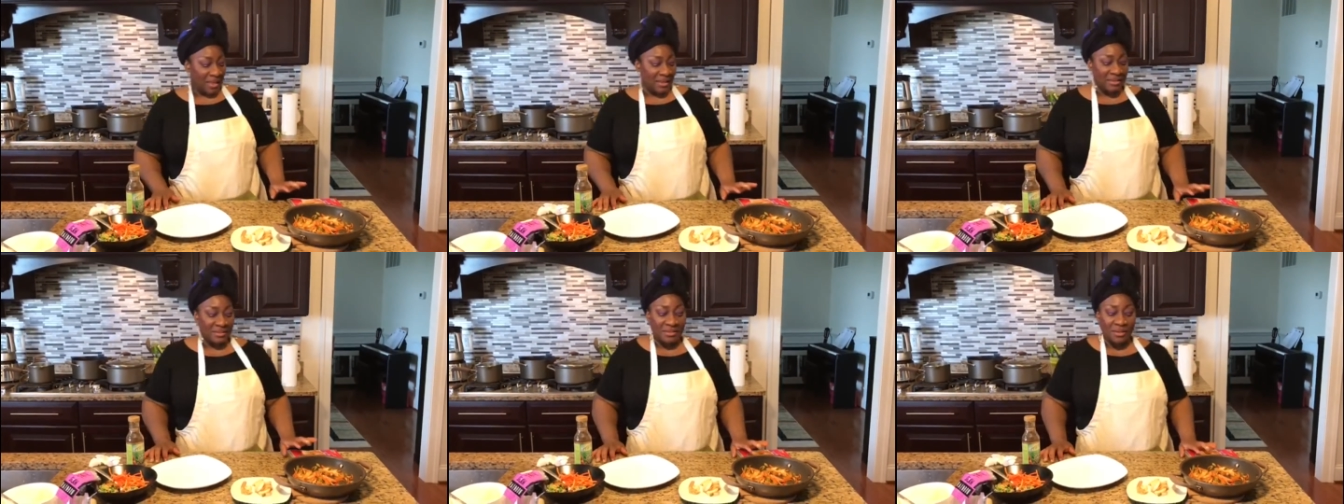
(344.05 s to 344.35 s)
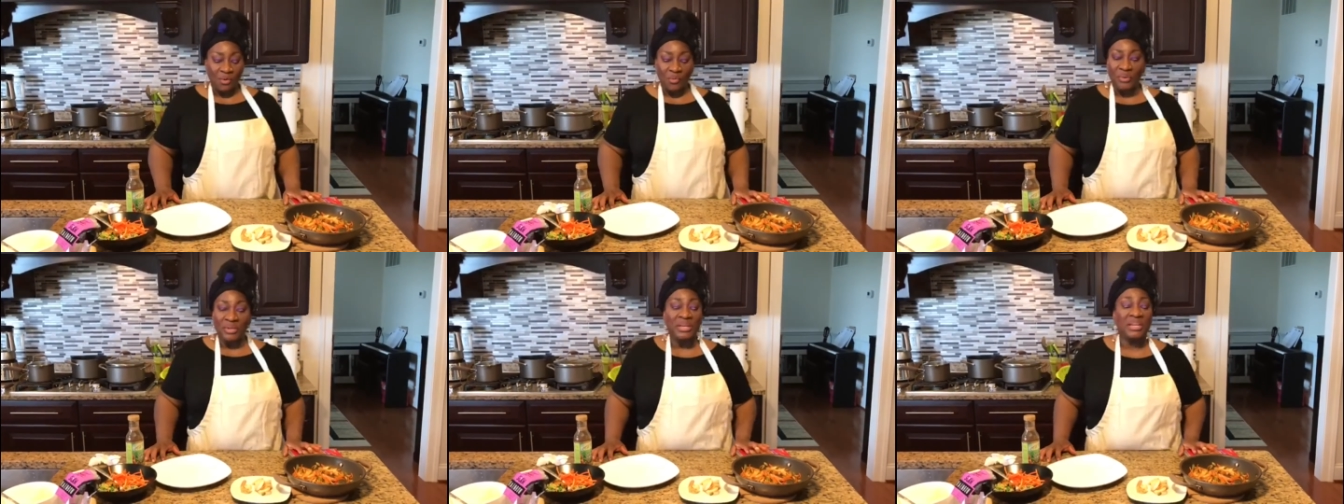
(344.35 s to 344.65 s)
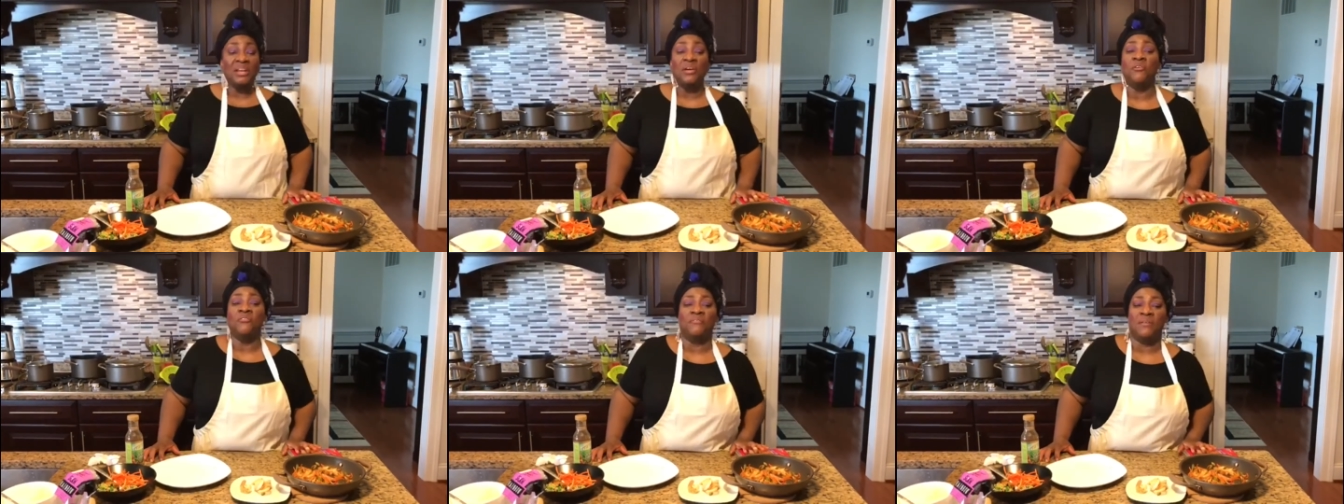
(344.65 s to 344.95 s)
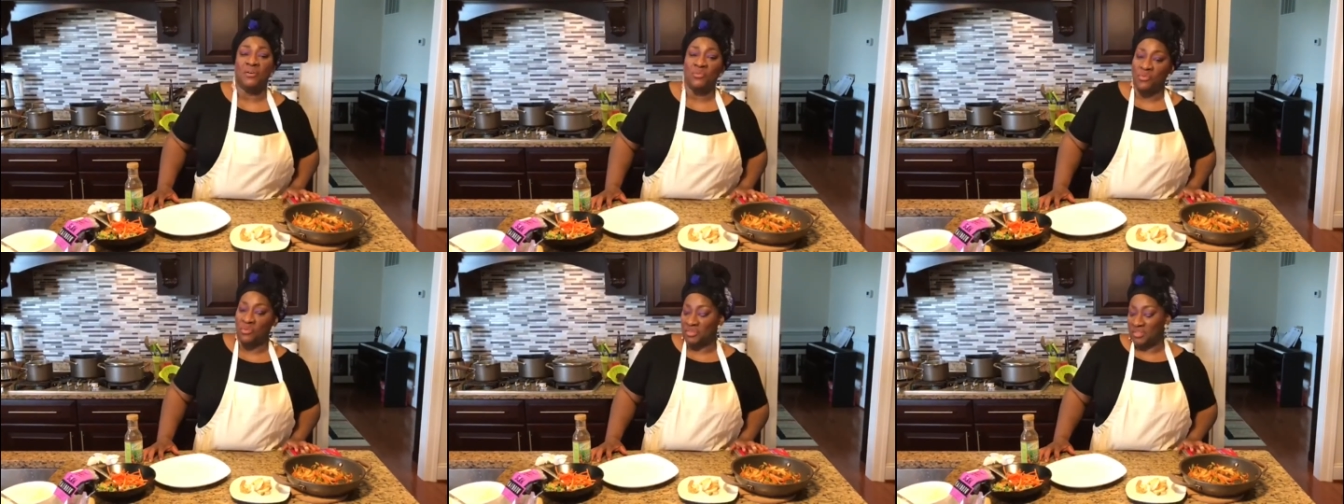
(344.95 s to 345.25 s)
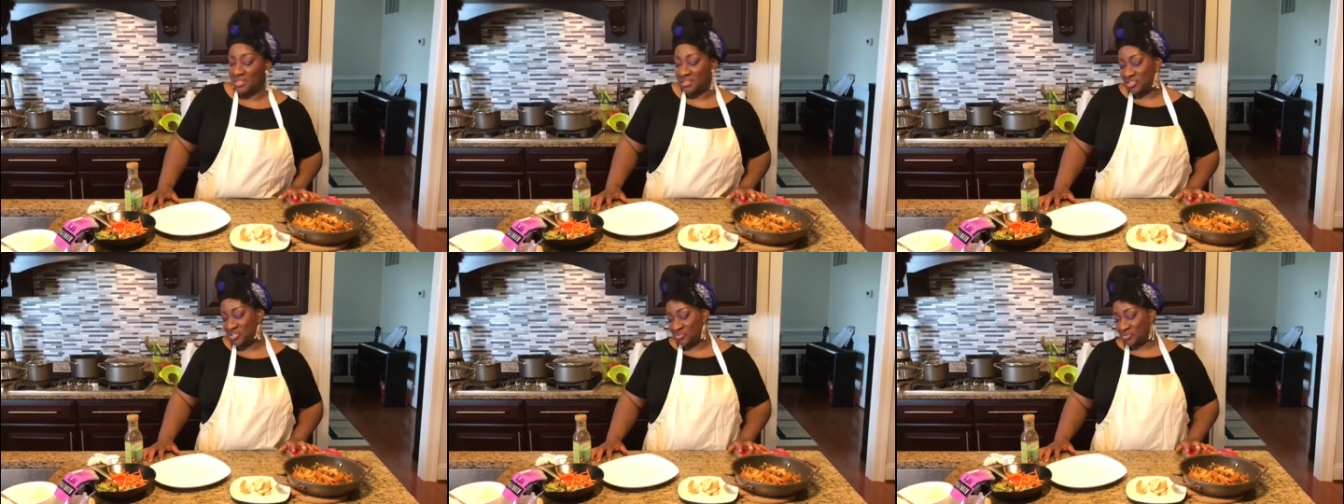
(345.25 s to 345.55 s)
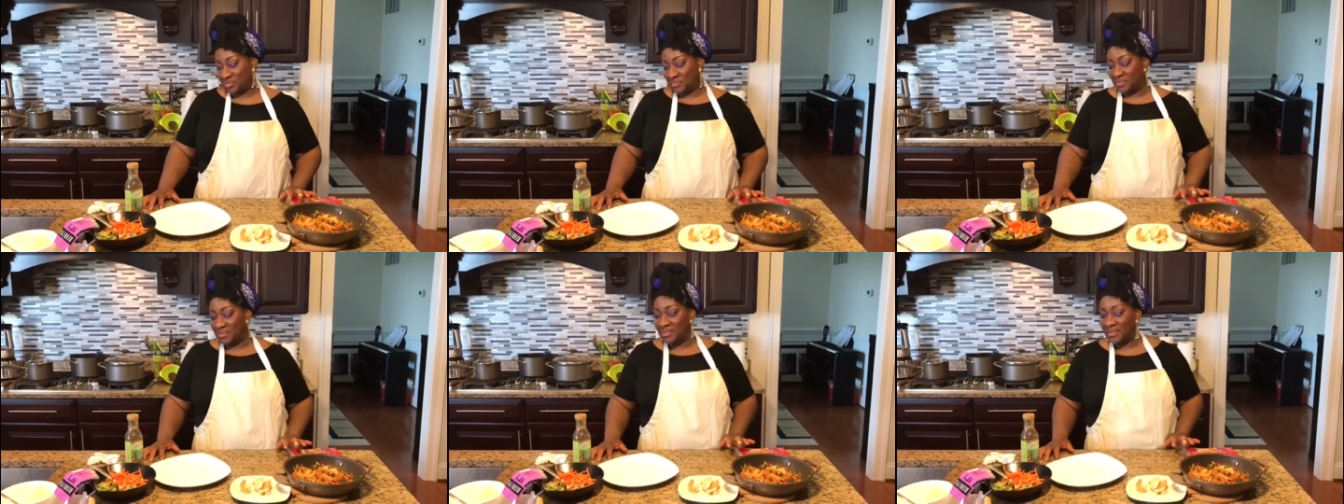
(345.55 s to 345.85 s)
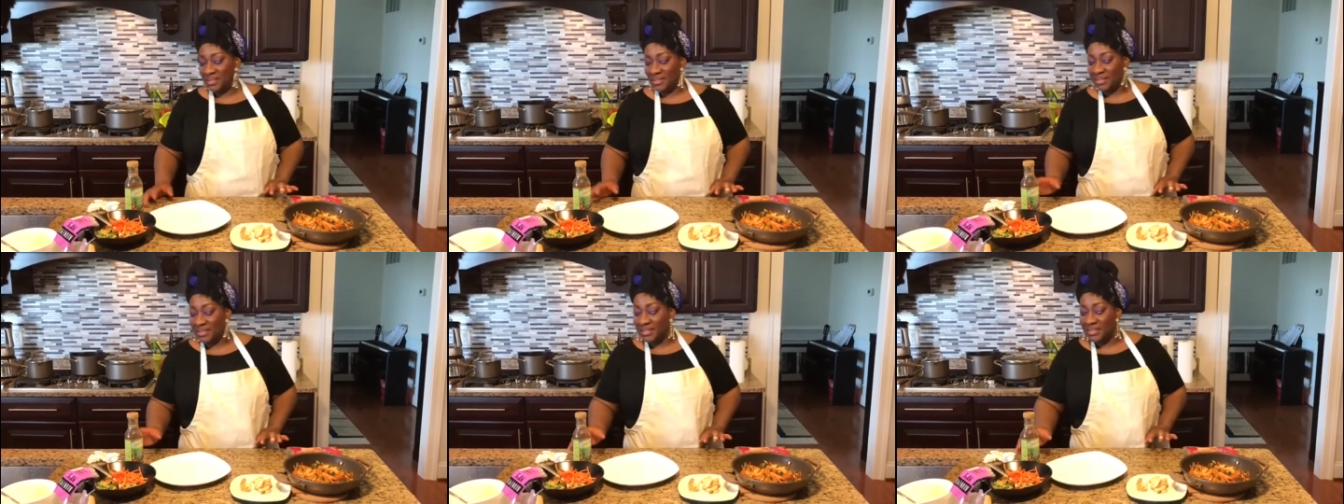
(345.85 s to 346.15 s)
So we didn't overcook the shrimp.
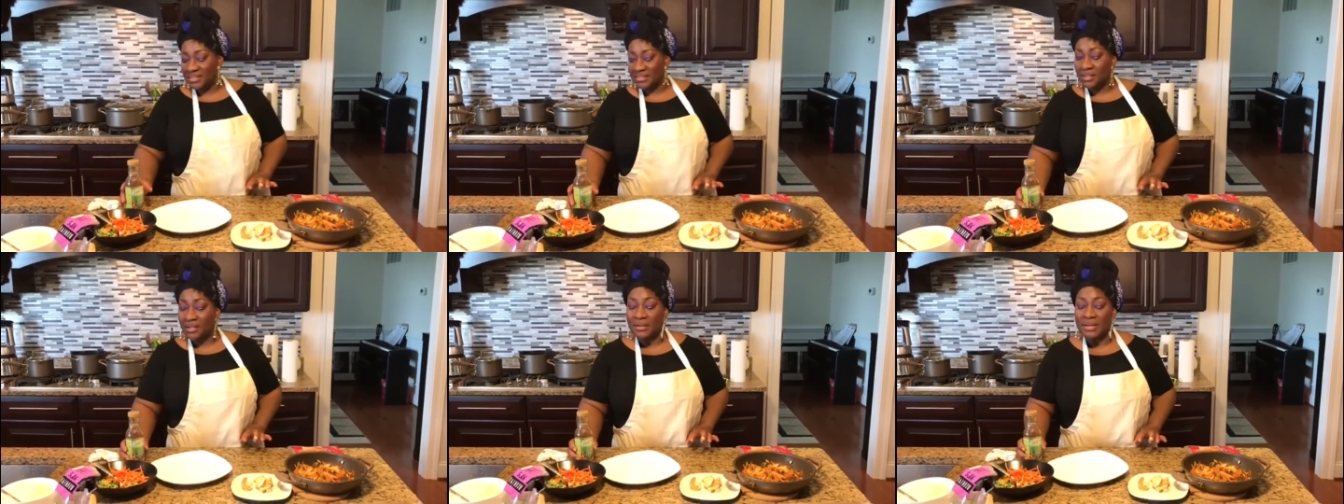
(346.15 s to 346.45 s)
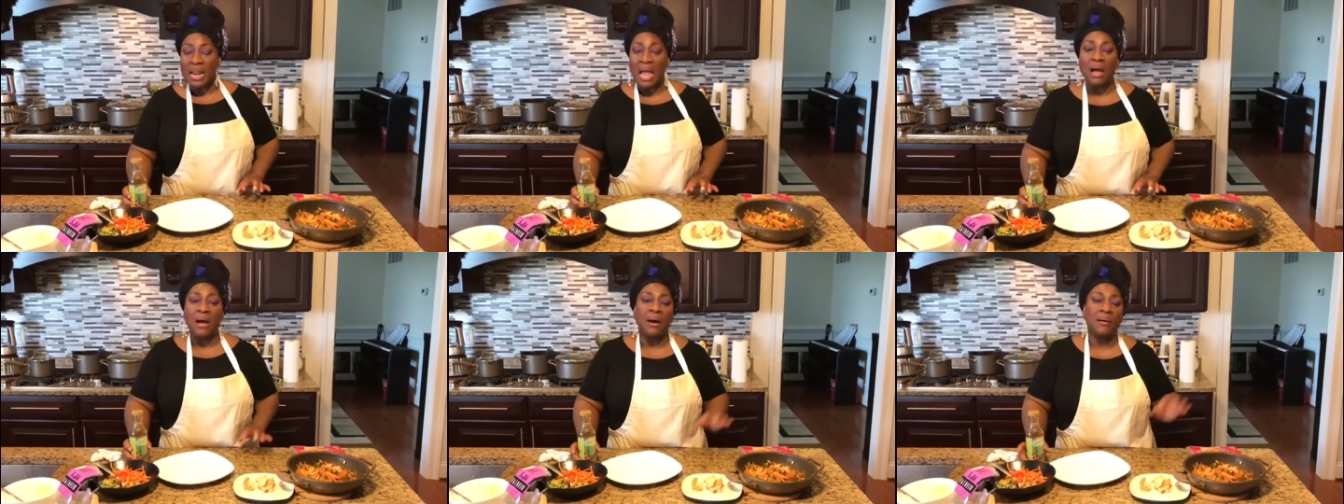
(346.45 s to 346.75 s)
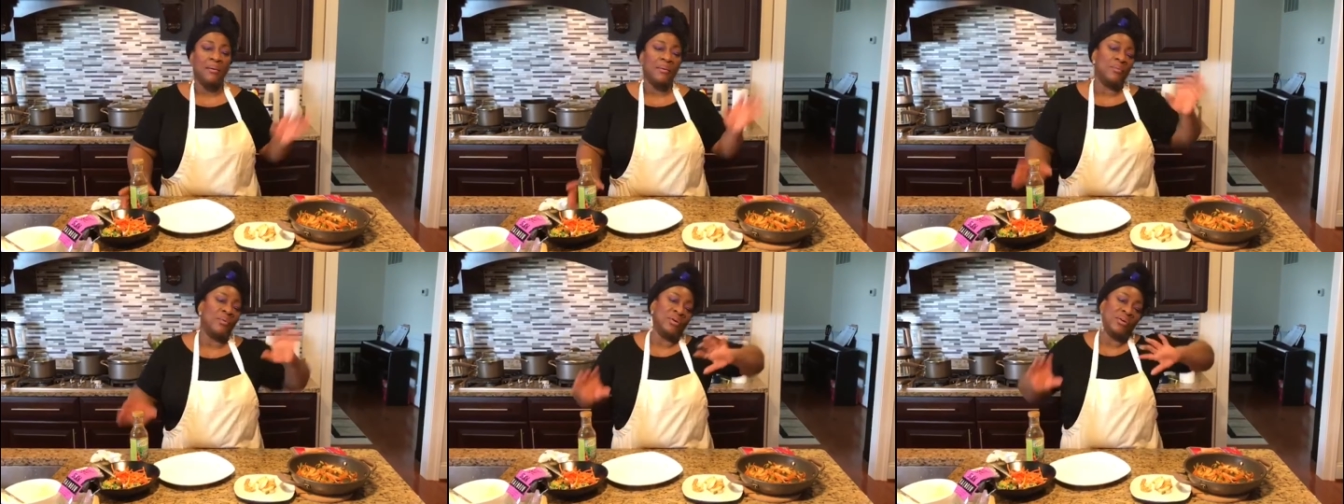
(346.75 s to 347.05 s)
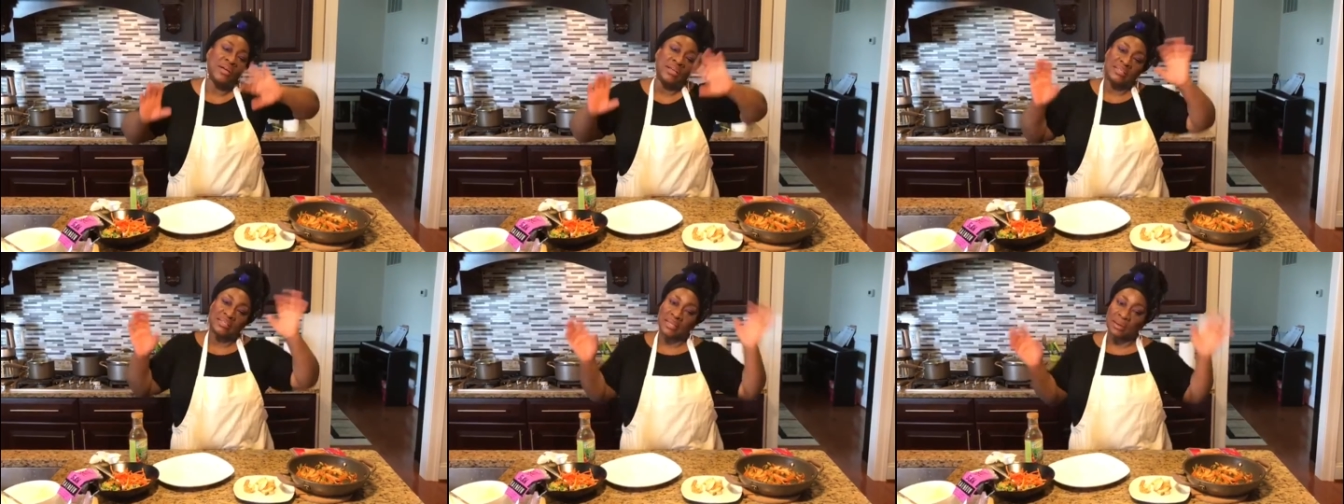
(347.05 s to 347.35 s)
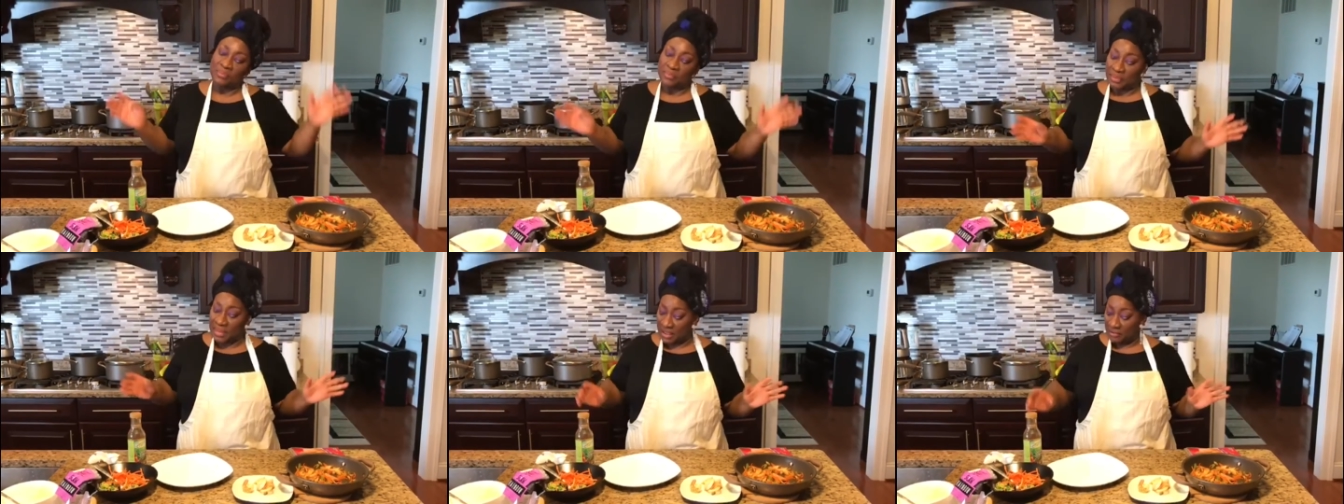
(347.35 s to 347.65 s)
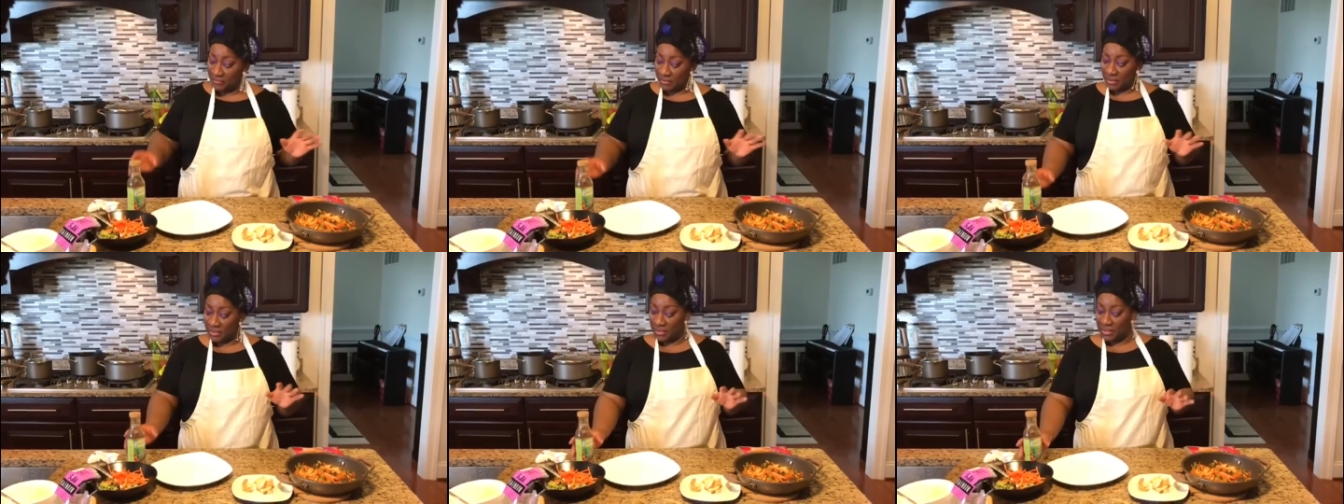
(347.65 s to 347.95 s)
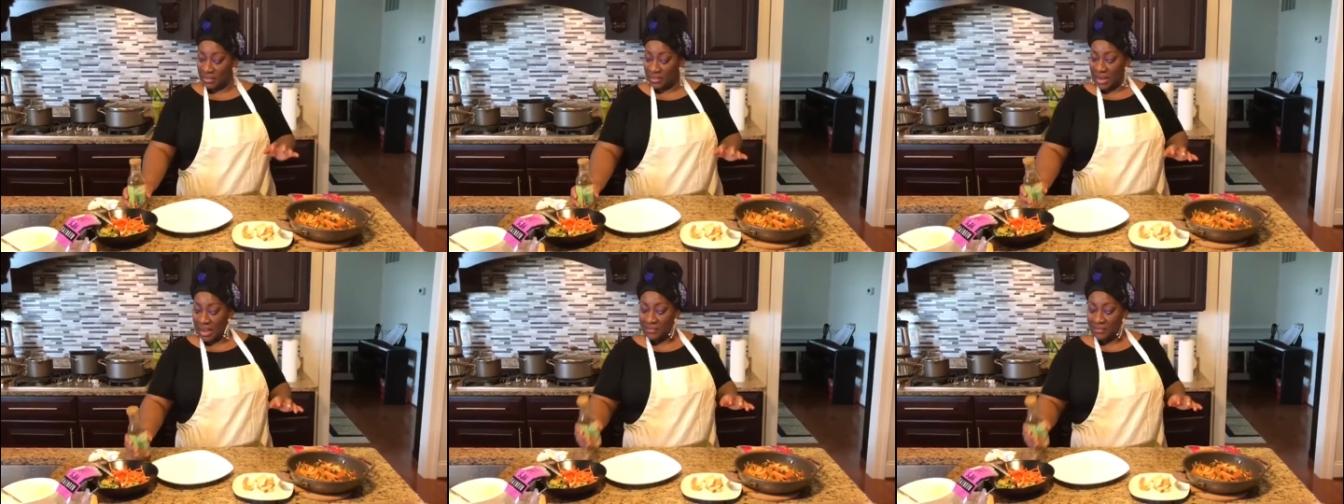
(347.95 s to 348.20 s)
So now I'm going to assemble everything.